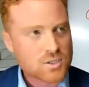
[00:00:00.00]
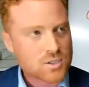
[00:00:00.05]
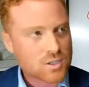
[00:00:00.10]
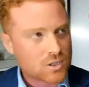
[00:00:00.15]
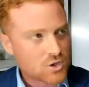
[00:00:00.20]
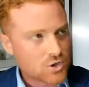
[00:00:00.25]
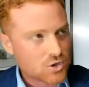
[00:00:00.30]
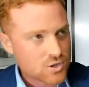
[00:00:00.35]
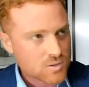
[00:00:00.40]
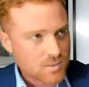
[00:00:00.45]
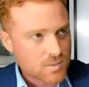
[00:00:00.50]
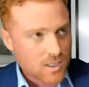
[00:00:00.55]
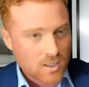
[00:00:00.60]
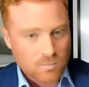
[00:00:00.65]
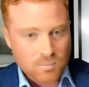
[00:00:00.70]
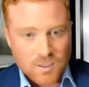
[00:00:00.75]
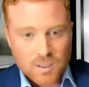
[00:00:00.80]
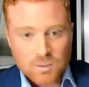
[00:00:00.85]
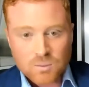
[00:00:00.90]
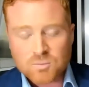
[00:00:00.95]
I choose to be able to
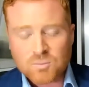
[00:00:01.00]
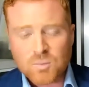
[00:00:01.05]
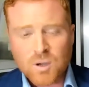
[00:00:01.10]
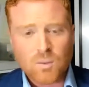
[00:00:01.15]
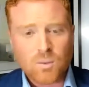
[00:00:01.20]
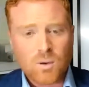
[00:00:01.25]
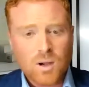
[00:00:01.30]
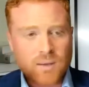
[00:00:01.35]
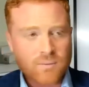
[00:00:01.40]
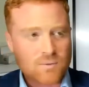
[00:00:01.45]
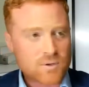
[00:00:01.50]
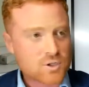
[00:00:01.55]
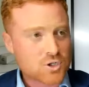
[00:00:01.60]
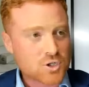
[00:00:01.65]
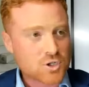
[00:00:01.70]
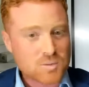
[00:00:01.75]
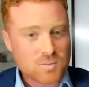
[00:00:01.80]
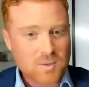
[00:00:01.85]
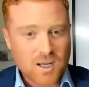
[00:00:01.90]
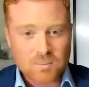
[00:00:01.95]
be with my wife. I
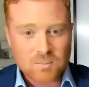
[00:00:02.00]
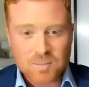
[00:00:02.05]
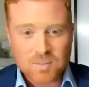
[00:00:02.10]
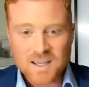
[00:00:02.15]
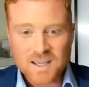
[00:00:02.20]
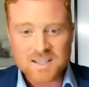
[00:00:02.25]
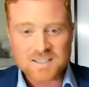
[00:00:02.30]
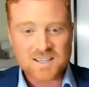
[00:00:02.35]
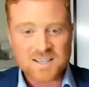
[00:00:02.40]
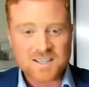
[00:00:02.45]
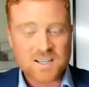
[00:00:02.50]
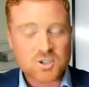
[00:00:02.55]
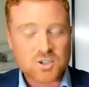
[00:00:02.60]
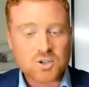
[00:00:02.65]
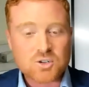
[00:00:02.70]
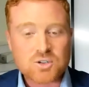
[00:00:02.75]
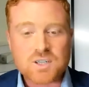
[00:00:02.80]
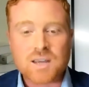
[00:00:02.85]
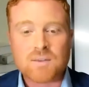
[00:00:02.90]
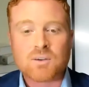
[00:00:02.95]
choose to be able to play tennis. I
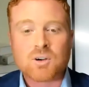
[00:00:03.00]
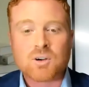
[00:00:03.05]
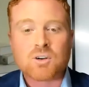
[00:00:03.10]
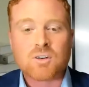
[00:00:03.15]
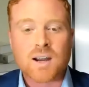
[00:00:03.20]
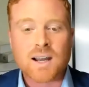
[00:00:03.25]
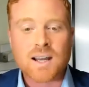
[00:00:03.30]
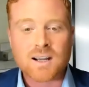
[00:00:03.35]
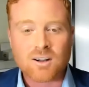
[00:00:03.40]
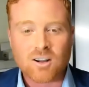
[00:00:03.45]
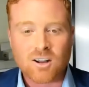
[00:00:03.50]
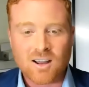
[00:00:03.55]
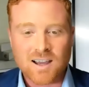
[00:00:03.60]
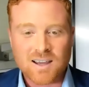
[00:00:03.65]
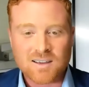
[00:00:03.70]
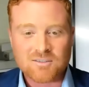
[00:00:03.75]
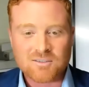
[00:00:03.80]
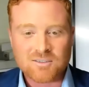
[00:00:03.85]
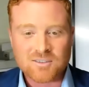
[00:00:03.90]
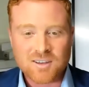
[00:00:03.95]
choose to have a great
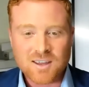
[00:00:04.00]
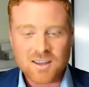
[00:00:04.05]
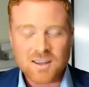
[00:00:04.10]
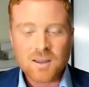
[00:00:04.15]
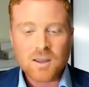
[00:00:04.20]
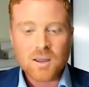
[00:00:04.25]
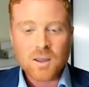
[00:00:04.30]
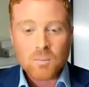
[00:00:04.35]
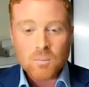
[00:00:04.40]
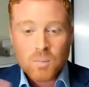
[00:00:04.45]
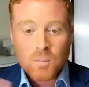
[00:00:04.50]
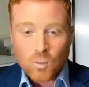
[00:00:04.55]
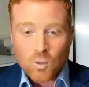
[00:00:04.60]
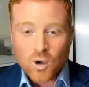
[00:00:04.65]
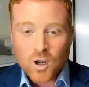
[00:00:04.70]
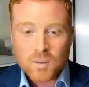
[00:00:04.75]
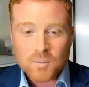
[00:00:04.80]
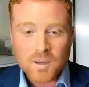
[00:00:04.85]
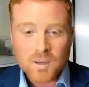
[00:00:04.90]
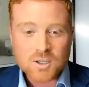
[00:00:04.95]
life. But
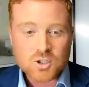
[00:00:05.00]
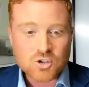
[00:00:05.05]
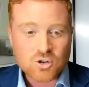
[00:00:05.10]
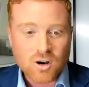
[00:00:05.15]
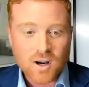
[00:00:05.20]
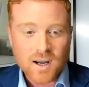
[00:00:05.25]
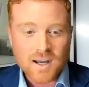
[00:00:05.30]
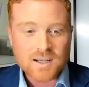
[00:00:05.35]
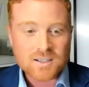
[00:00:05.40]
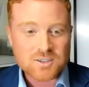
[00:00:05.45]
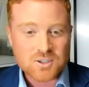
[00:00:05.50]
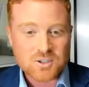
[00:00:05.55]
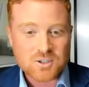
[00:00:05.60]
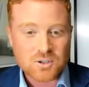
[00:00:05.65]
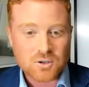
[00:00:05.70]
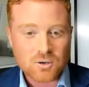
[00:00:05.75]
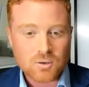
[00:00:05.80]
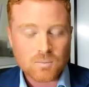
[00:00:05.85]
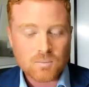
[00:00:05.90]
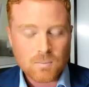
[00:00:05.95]
what am I trying to
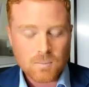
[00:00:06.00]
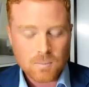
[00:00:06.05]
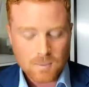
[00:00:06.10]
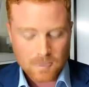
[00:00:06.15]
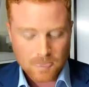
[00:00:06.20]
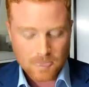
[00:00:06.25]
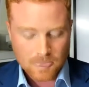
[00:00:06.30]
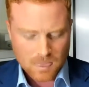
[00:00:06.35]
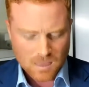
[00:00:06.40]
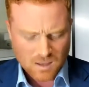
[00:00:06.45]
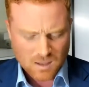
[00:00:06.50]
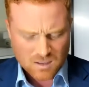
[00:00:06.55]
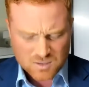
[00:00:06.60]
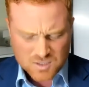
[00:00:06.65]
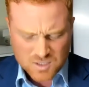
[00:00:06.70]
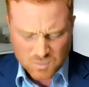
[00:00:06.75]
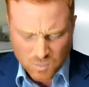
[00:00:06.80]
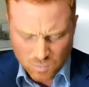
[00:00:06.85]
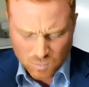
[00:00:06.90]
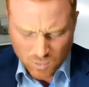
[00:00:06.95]
do?
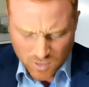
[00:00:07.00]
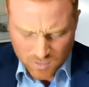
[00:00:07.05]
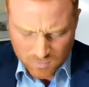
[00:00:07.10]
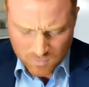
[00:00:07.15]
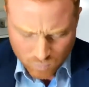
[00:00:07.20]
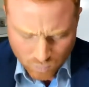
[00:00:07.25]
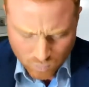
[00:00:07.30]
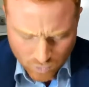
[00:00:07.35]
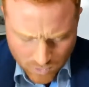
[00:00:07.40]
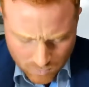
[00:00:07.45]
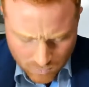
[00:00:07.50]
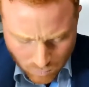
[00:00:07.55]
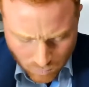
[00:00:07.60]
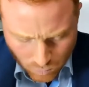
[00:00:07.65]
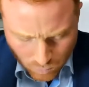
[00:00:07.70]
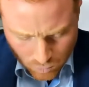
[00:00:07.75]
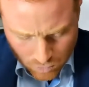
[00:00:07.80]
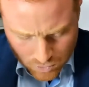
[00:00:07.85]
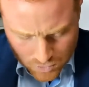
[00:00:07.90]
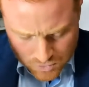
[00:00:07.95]
So, well, what I'm, what
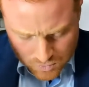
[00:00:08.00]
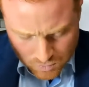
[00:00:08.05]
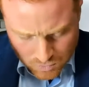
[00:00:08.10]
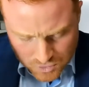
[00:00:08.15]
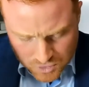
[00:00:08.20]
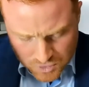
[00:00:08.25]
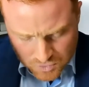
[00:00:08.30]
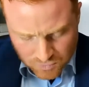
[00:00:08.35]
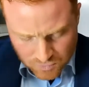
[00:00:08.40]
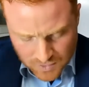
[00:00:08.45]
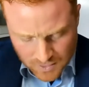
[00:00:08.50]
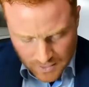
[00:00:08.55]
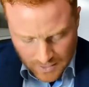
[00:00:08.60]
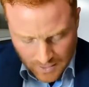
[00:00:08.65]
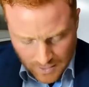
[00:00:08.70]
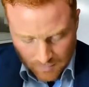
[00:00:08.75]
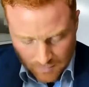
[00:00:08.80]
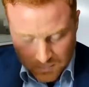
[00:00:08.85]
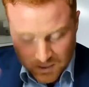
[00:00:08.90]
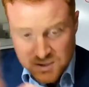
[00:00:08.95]
I'm, what's, what's really
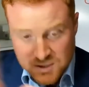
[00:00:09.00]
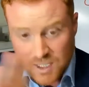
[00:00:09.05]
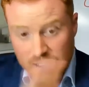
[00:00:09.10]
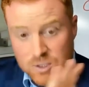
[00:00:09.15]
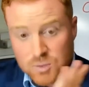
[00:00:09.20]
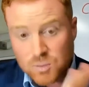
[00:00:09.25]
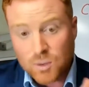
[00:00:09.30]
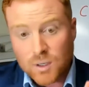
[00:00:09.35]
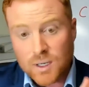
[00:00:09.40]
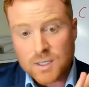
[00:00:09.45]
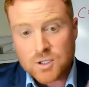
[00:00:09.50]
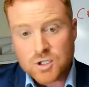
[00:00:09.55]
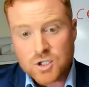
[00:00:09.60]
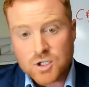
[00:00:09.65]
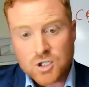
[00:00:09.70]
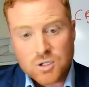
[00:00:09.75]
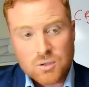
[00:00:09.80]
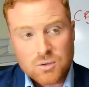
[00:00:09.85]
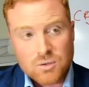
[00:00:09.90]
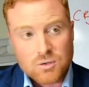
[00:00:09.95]
happening is that's what I
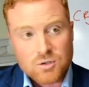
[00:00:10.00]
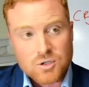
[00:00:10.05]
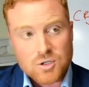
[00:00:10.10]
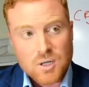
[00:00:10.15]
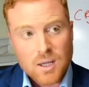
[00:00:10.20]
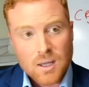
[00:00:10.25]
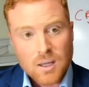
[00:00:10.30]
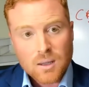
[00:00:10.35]
choose.